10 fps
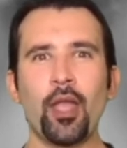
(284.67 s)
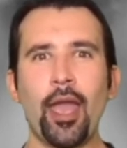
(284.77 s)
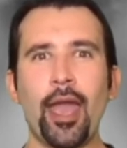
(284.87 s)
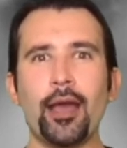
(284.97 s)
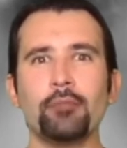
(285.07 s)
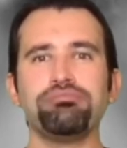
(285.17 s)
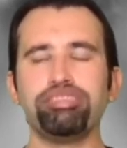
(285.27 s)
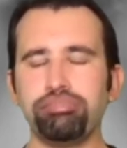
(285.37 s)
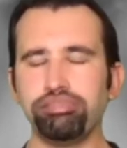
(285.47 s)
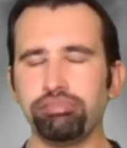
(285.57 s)
and
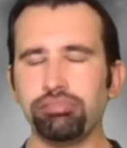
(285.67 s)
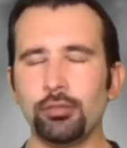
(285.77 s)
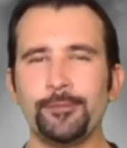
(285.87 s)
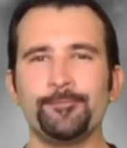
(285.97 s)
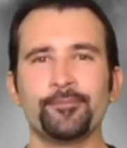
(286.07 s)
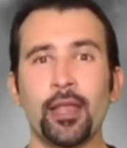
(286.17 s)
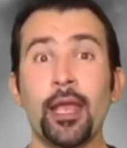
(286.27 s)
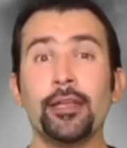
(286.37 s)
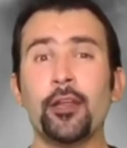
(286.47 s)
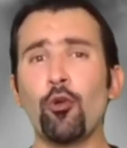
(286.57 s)

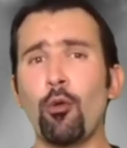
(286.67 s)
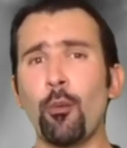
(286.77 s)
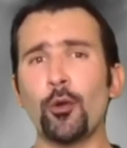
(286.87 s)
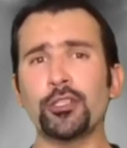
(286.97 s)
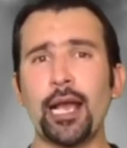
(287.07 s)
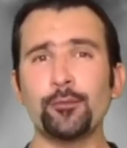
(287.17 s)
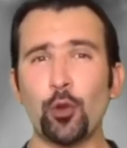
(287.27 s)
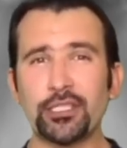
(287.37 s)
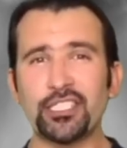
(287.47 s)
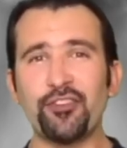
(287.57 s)
now do it one more time,
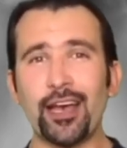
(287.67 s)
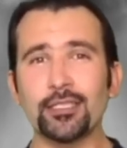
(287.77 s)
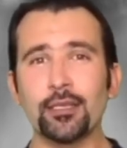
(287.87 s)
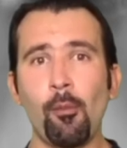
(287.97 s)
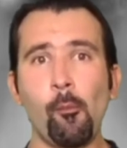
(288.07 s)
twice as fast.